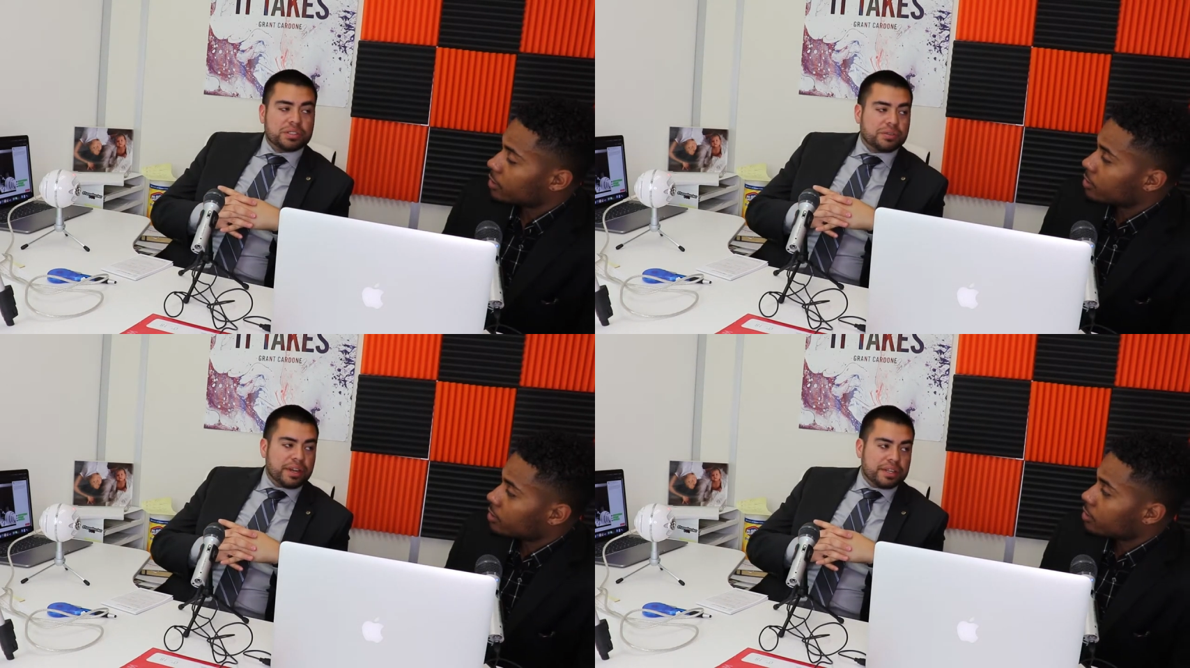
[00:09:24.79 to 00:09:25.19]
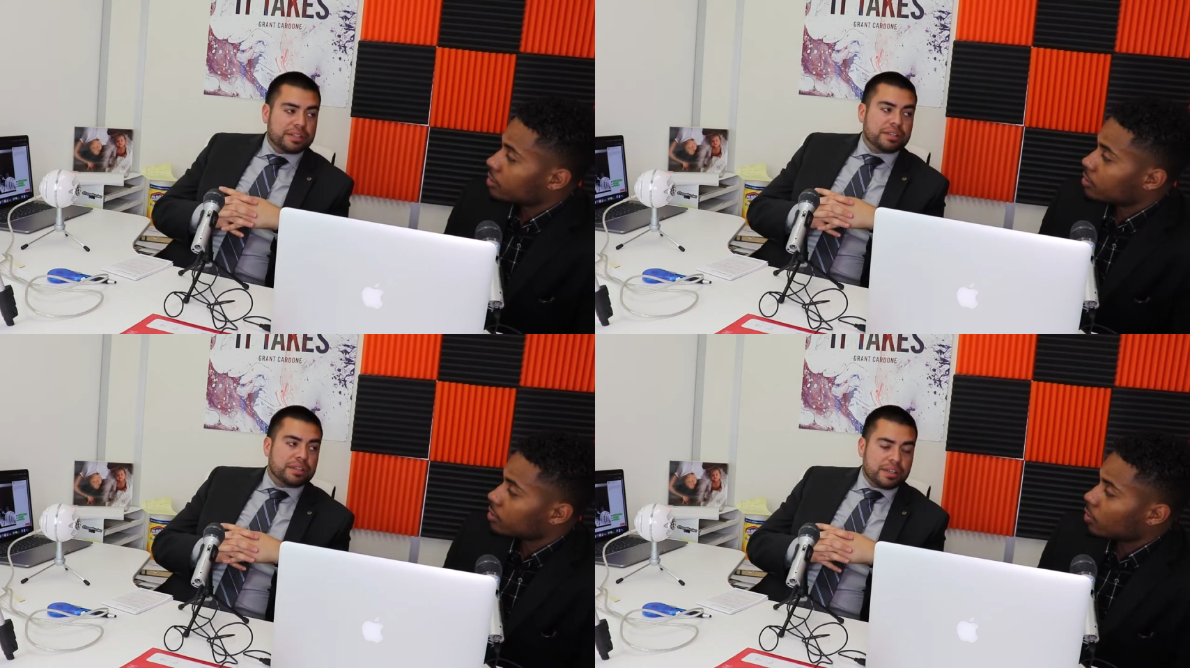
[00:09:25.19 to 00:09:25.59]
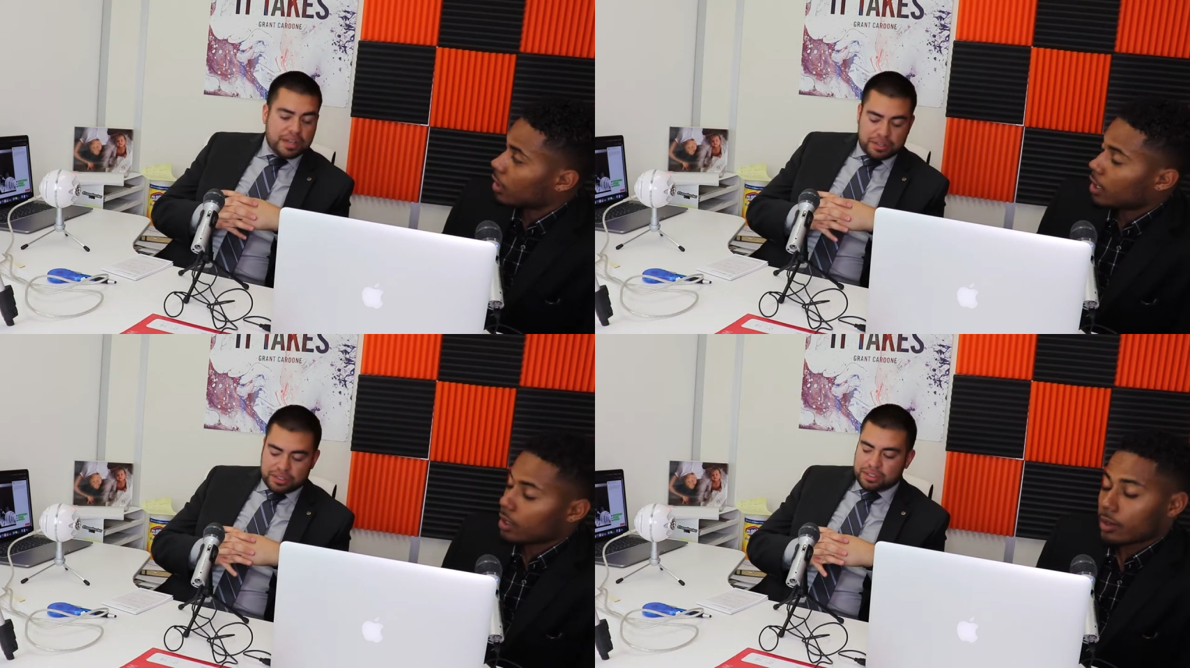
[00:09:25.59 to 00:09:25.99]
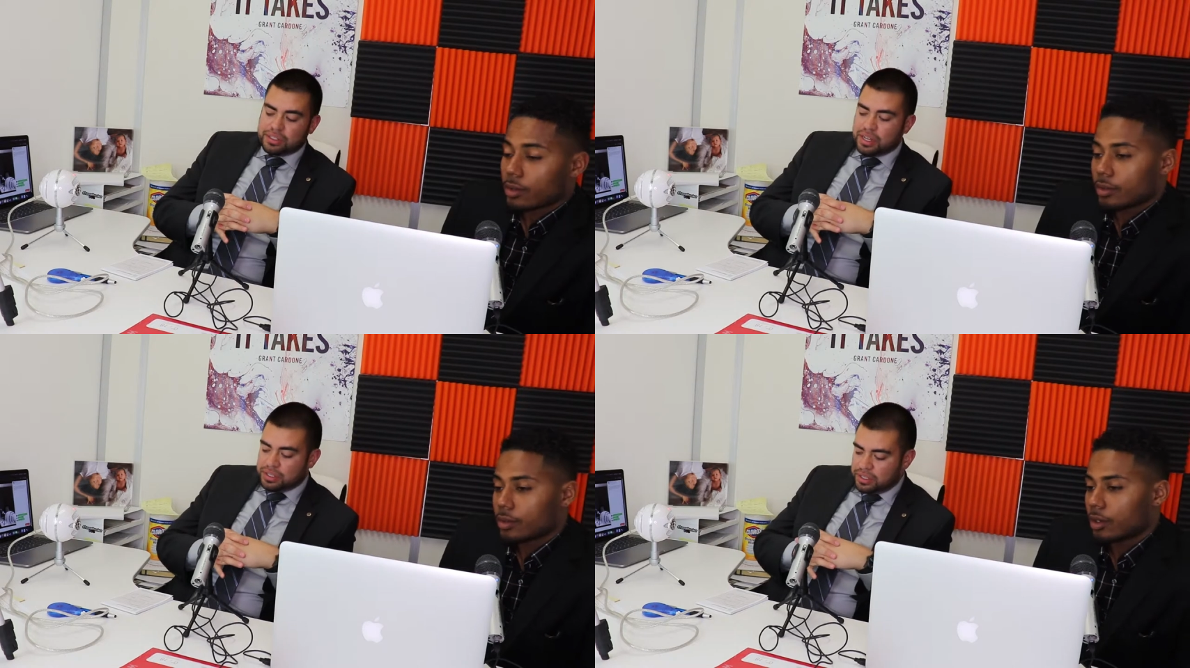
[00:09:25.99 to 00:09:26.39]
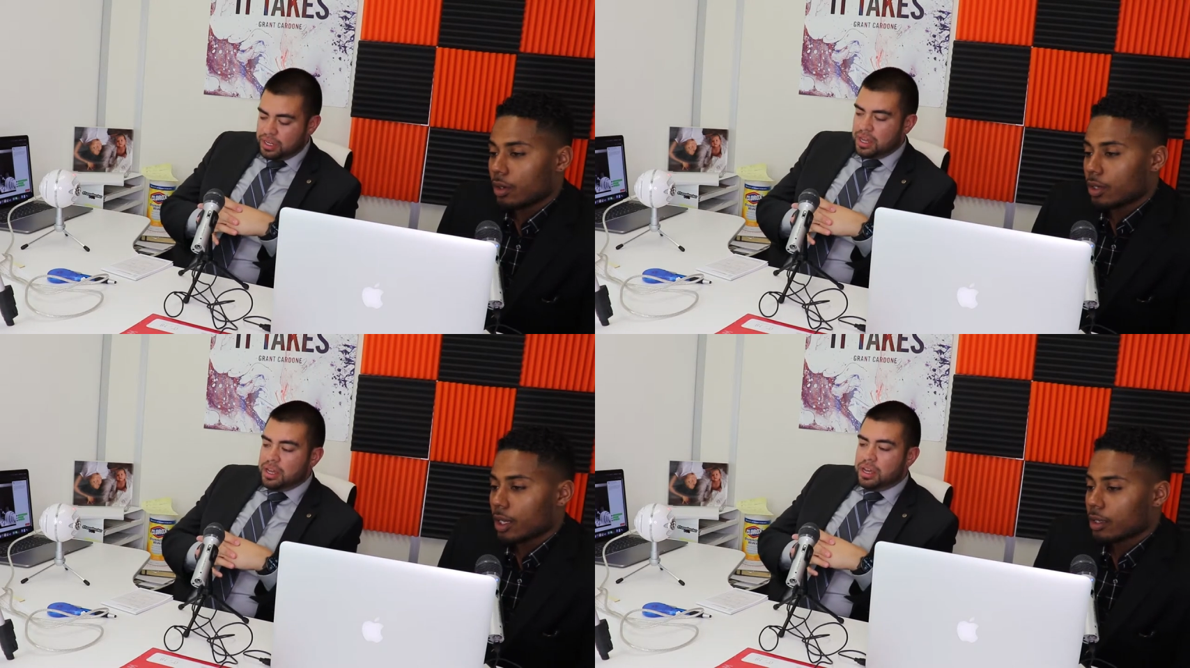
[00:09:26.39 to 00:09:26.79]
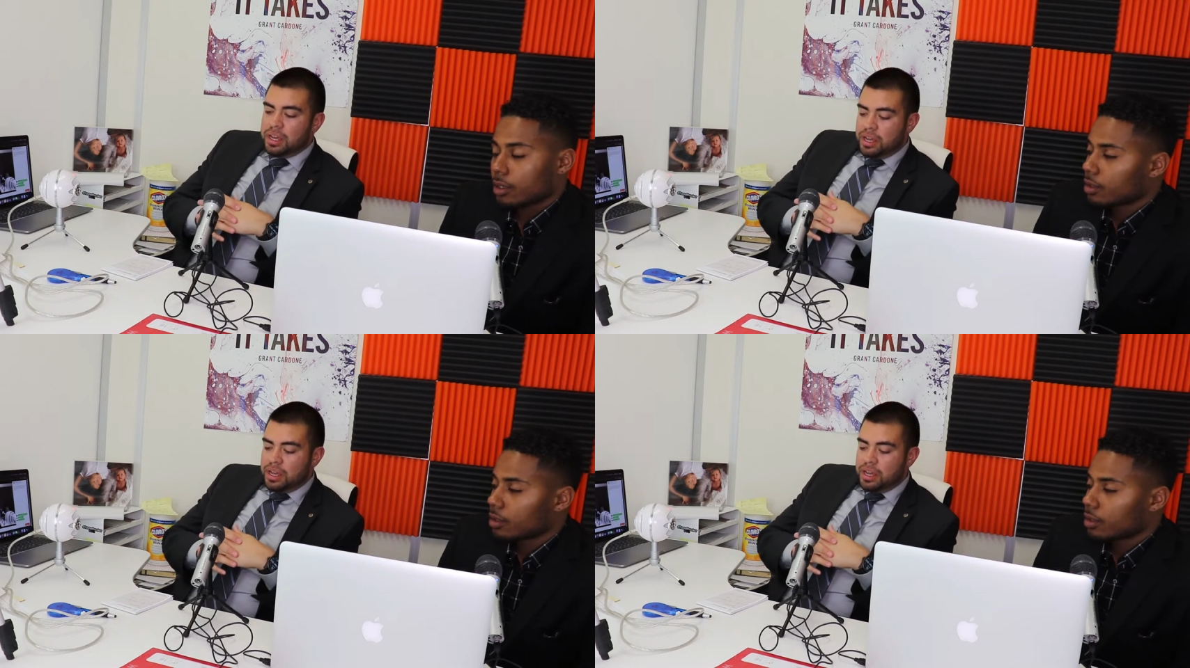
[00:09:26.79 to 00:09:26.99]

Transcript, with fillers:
Speaker 1: which is great. Yes, wow, yes. Okay.